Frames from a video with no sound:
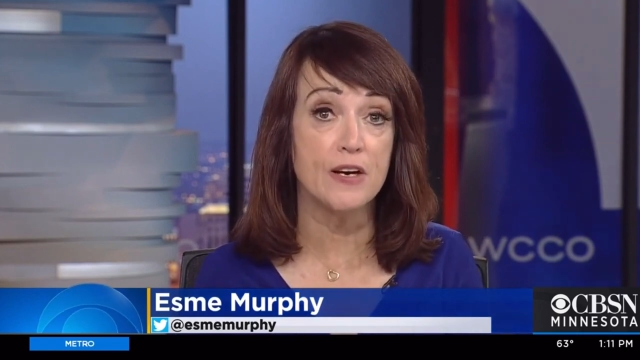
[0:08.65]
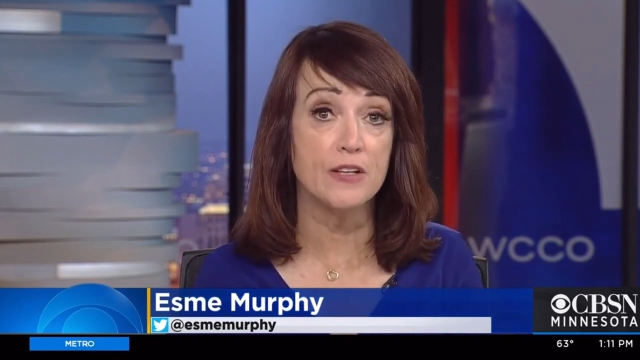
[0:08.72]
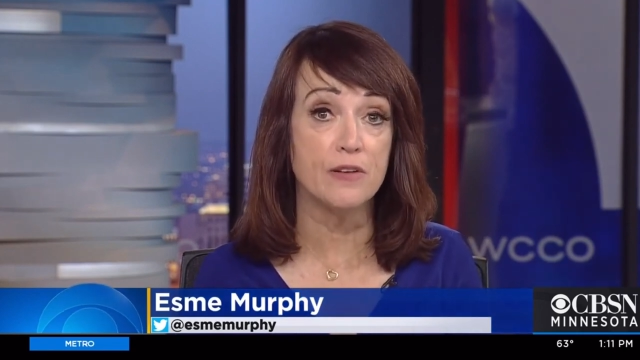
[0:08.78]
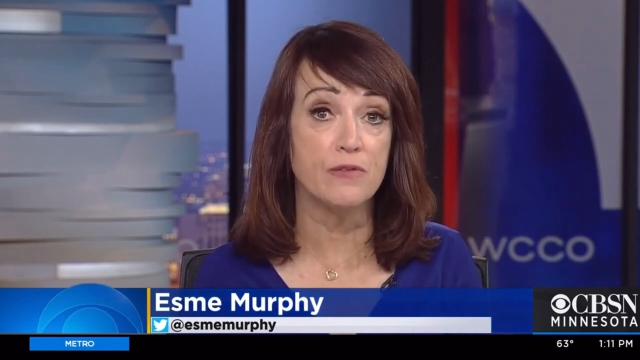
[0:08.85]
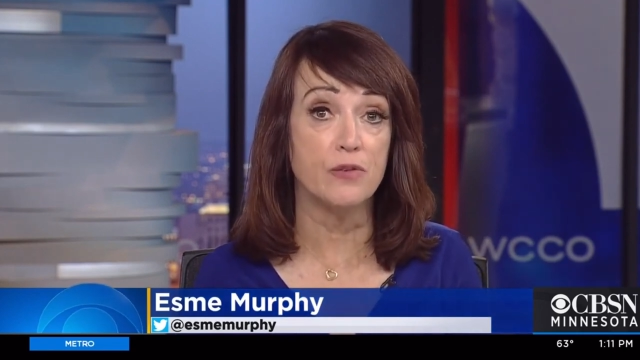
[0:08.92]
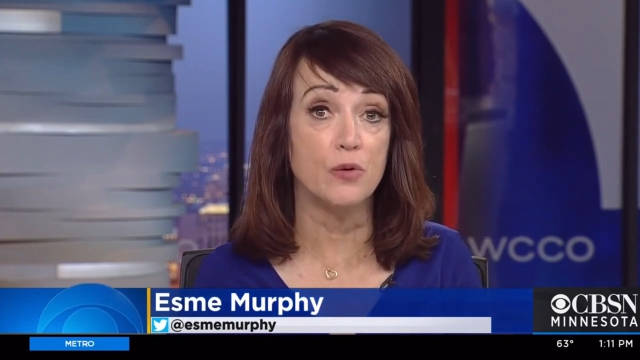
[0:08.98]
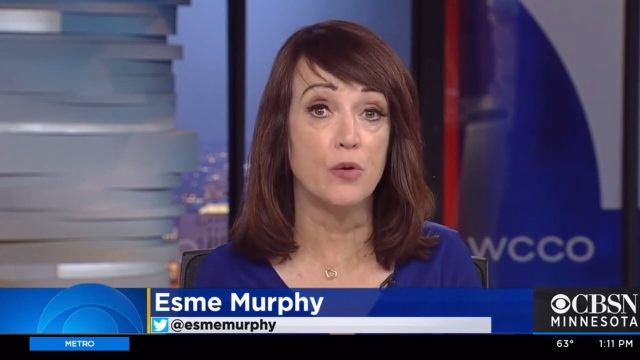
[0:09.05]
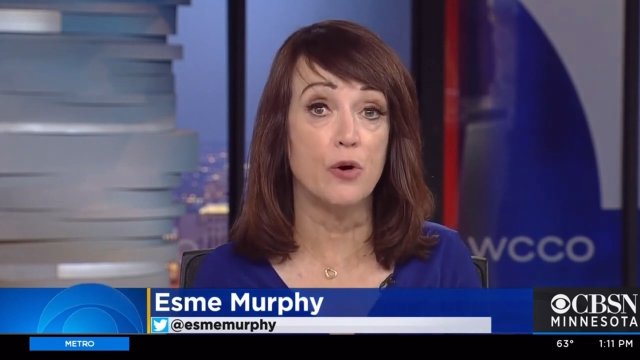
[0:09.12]
on the
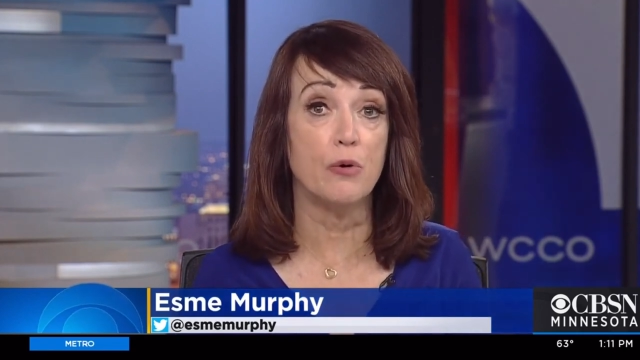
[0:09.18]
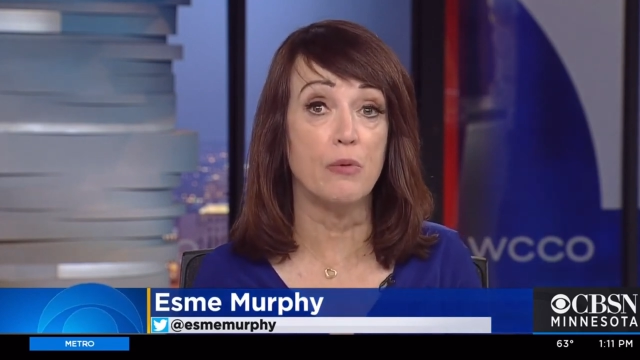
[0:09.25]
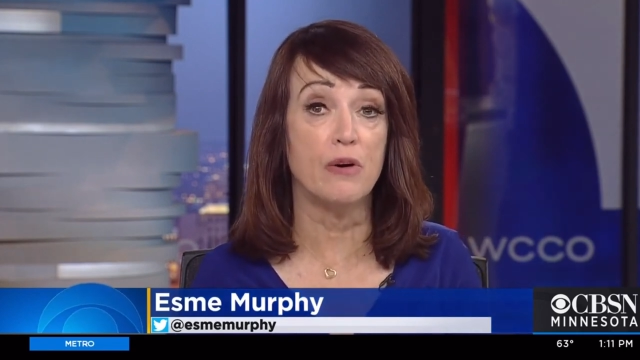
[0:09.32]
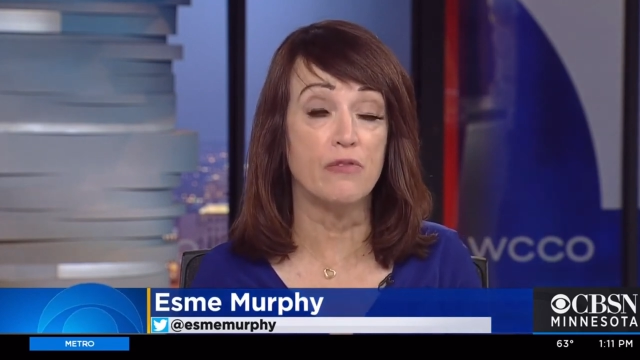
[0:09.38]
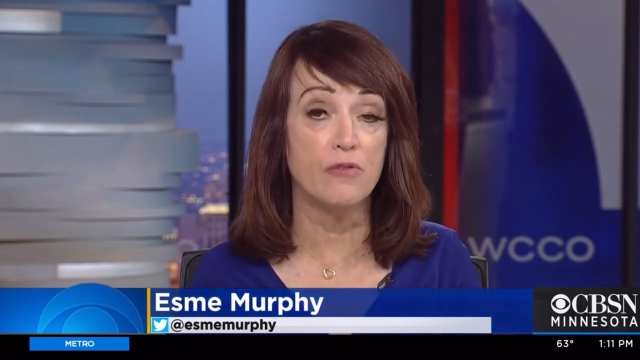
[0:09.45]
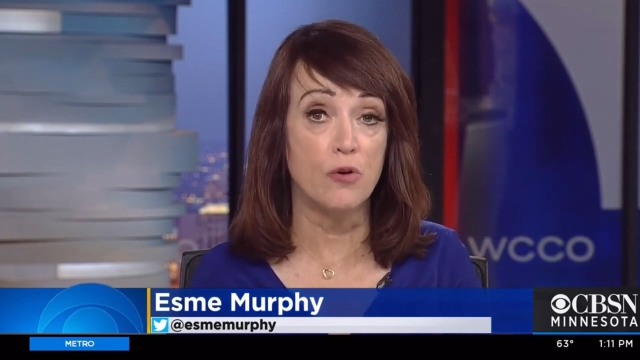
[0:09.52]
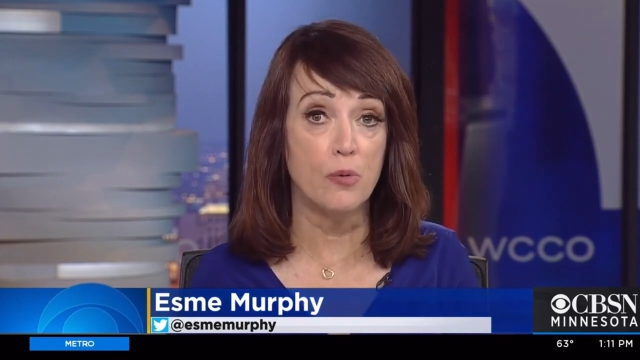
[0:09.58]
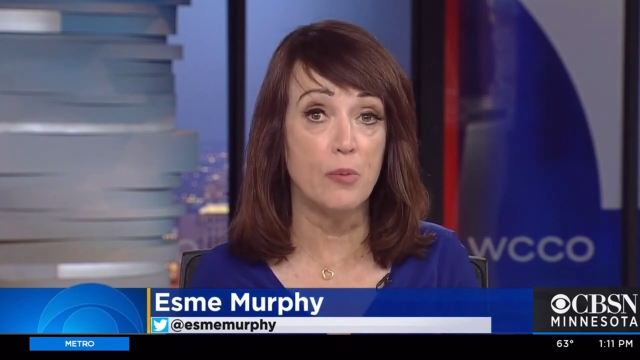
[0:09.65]
floor where
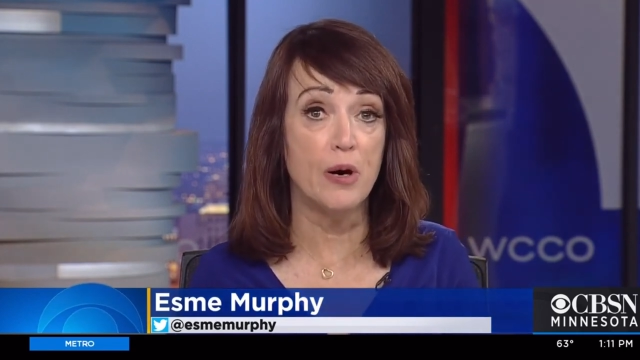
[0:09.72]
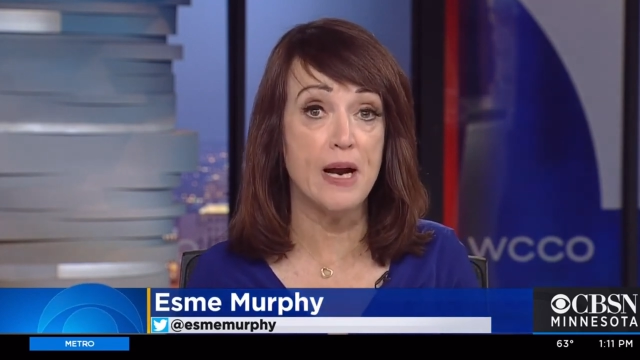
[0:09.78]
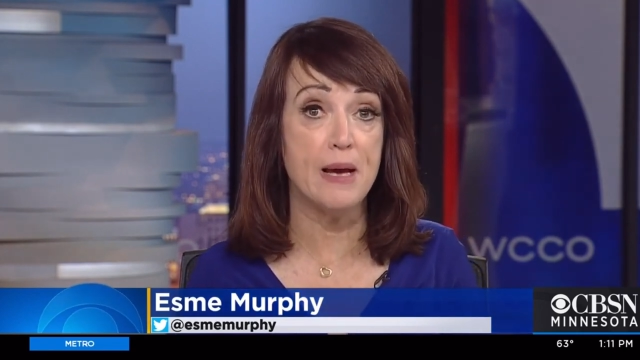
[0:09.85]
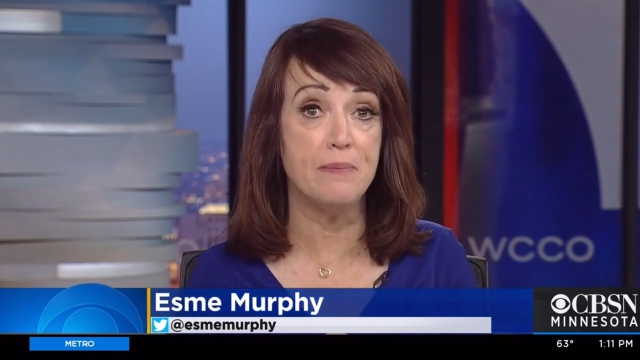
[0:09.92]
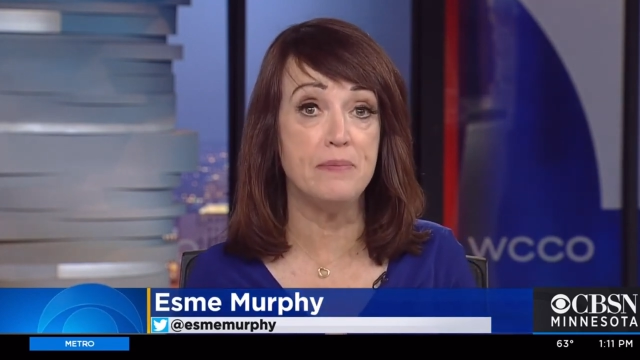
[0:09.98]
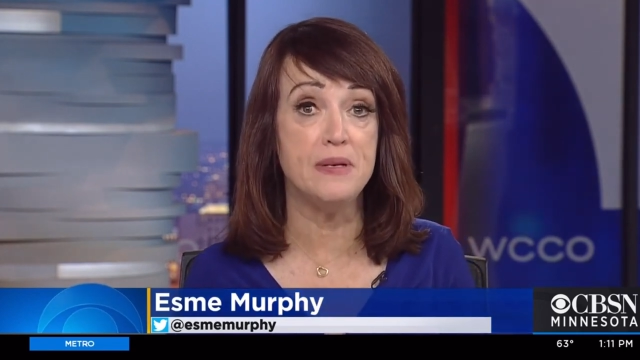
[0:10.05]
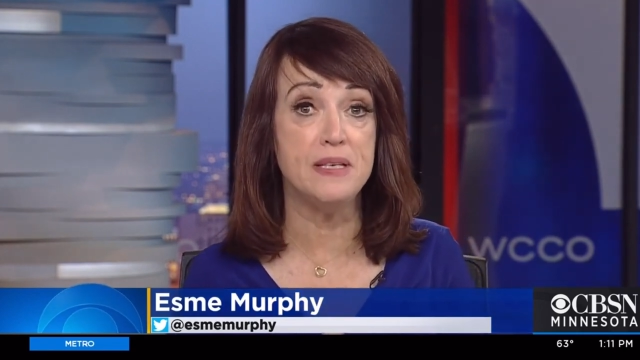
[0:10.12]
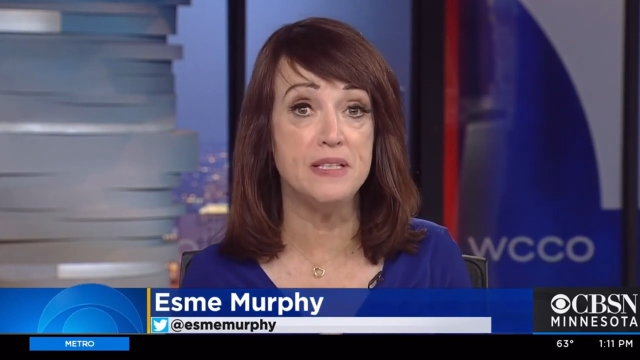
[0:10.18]
former
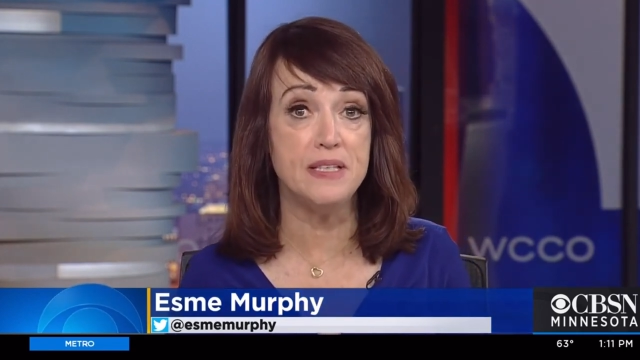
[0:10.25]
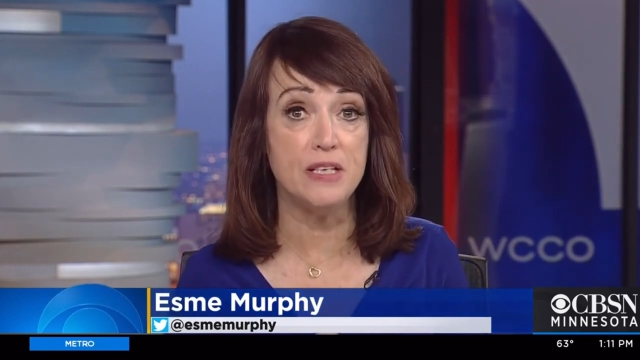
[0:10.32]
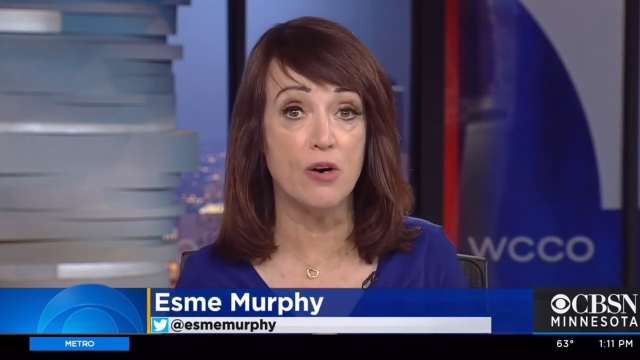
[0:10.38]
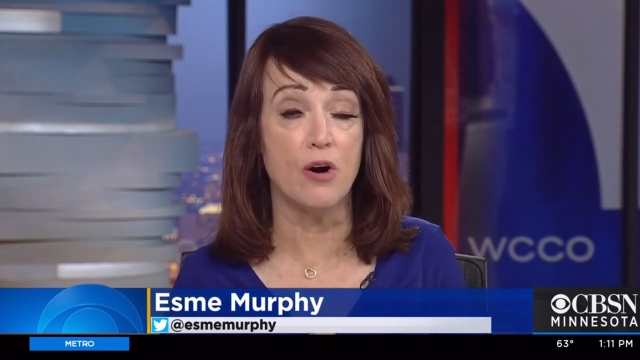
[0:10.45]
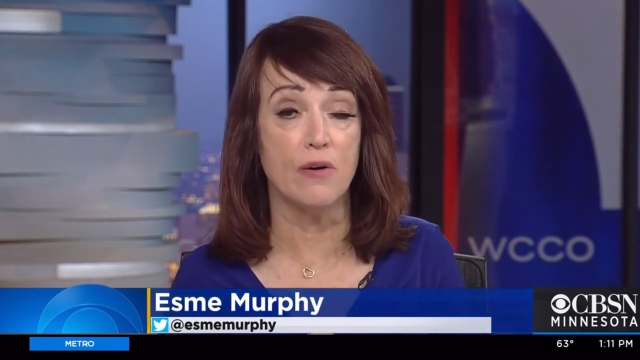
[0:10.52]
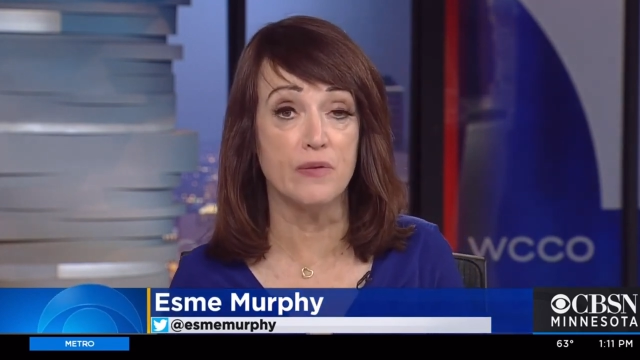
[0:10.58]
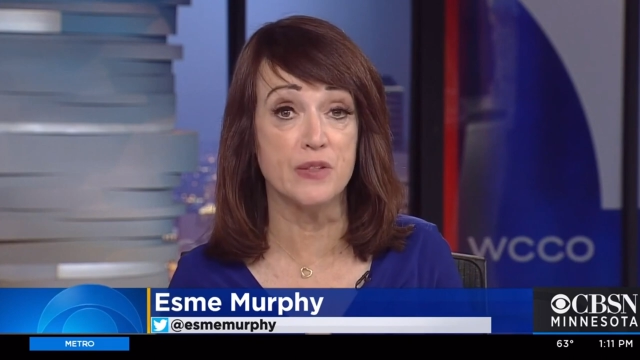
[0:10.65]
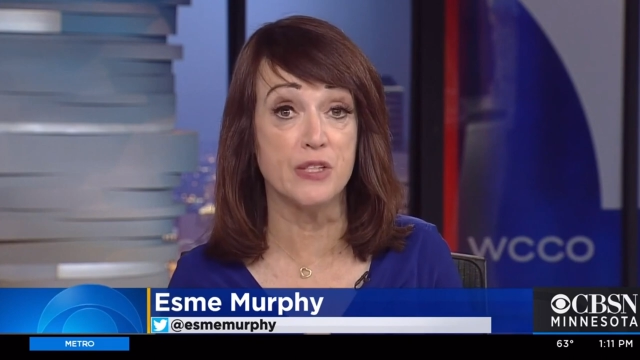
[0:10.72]
MPD
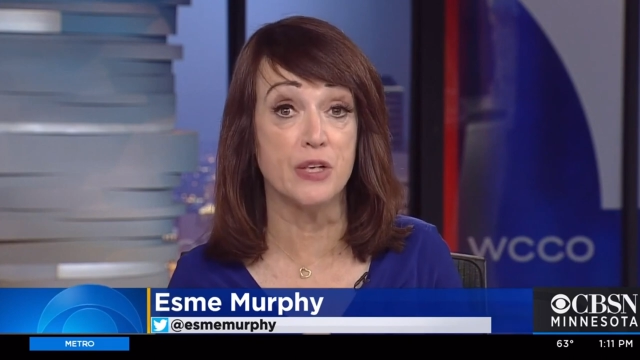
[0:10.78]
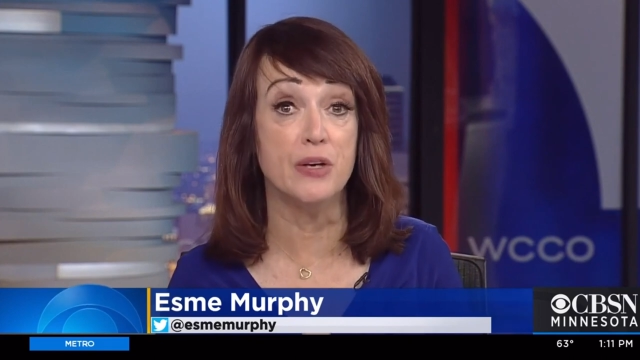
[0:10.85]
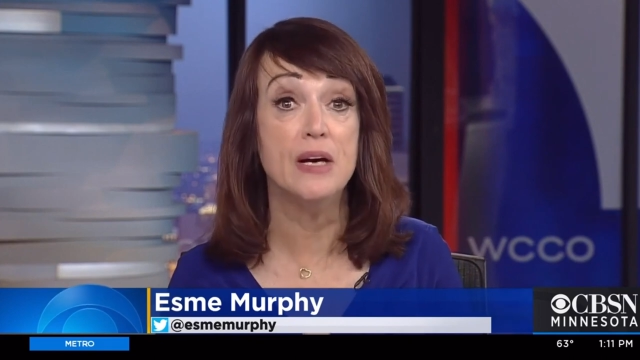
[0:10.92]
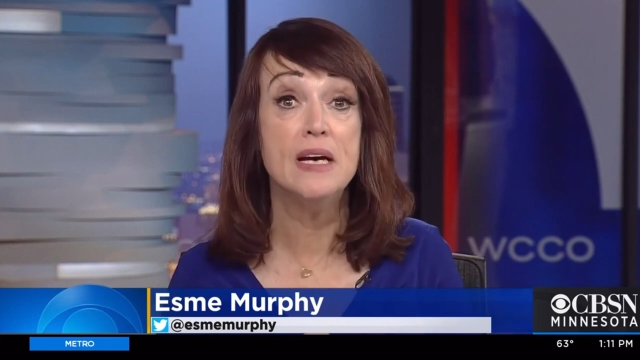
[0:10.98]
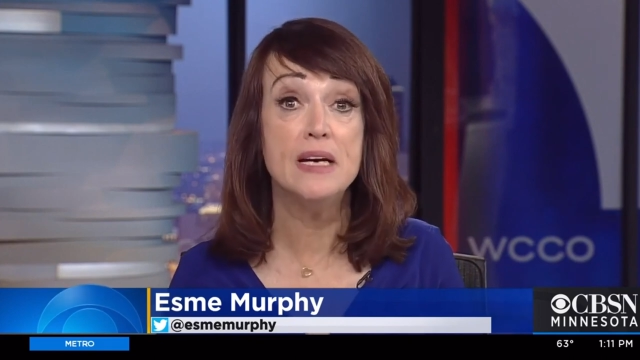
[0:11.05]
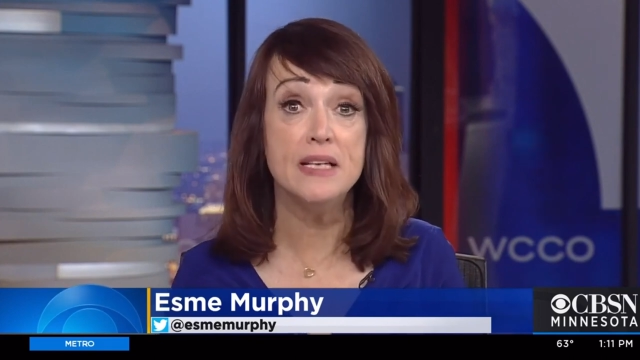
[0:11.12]
officer